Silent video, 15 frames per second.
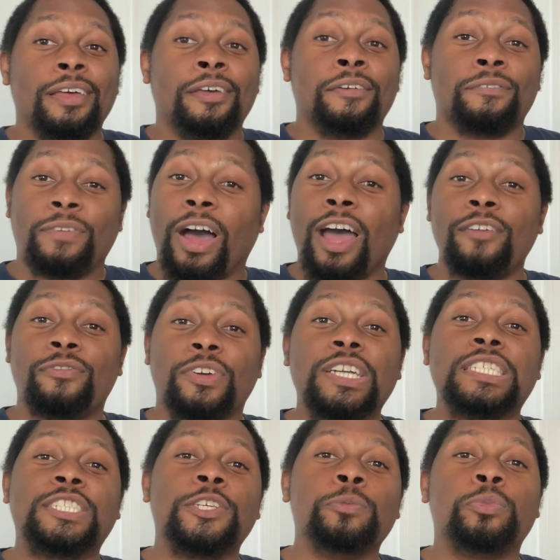5 very
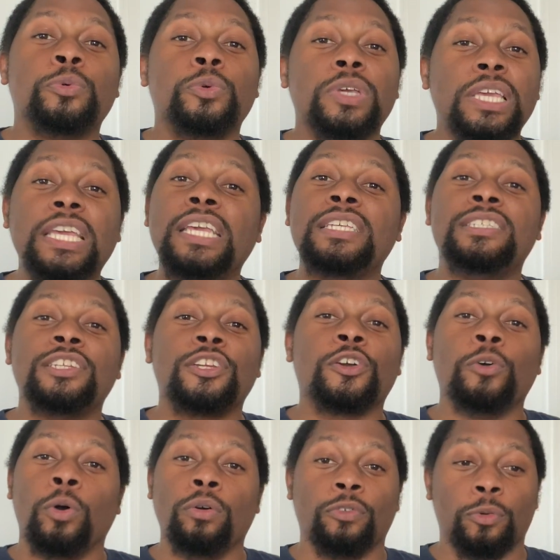simple, easy to
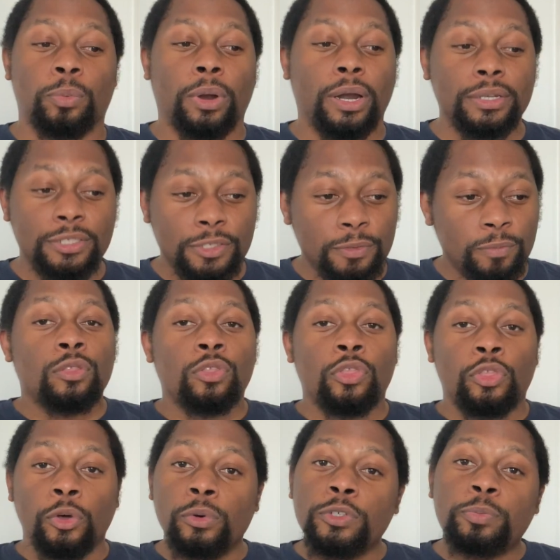go over parts.
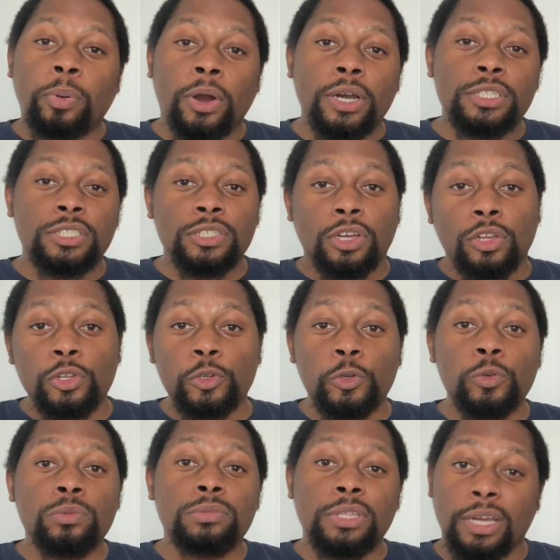Those parts
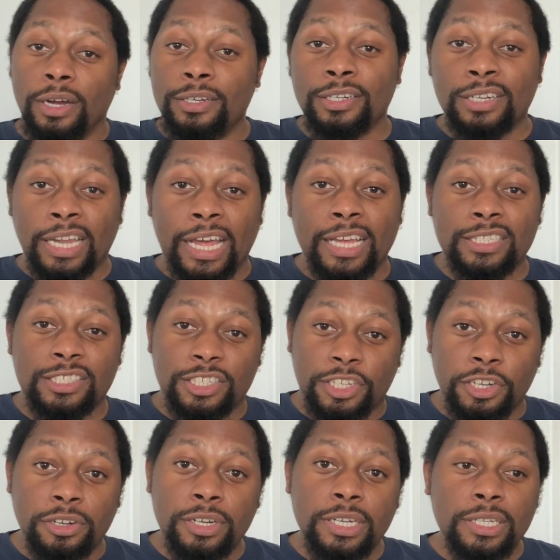include the underlying
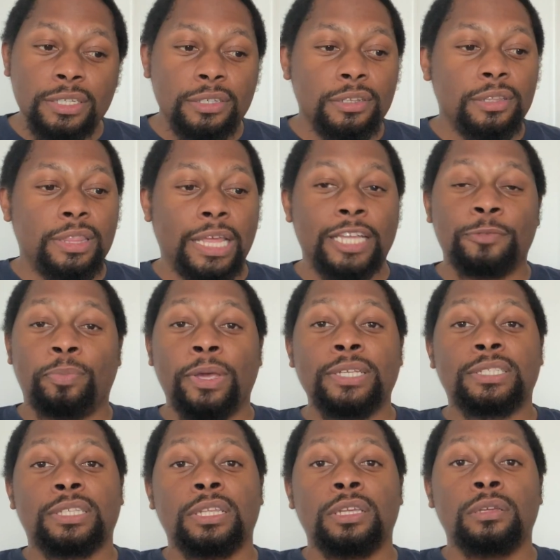security. That's
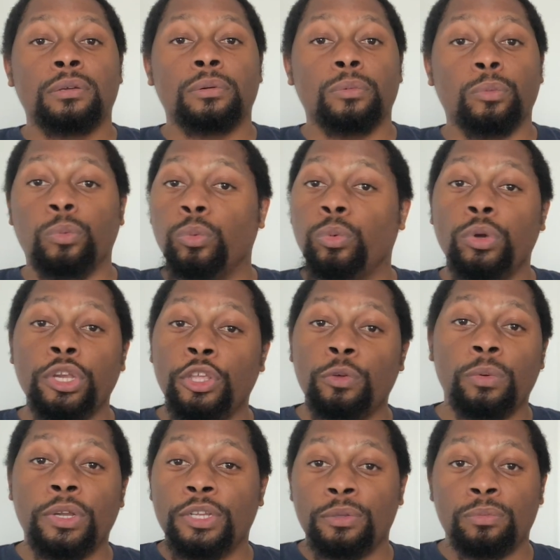basically what do you
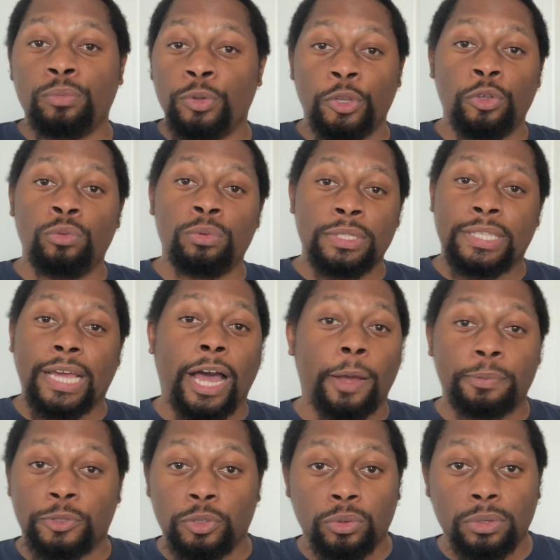want the
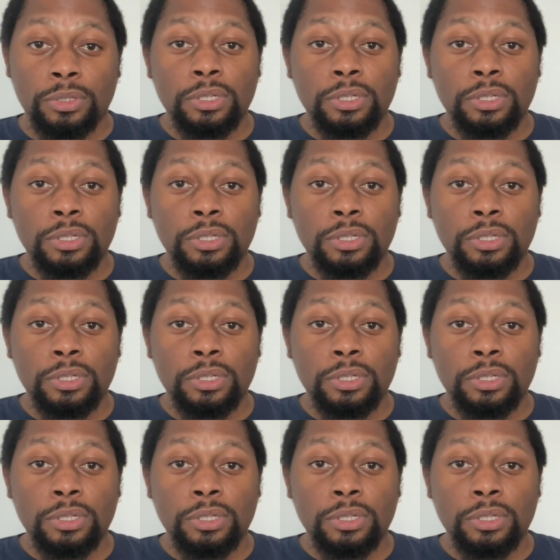option on?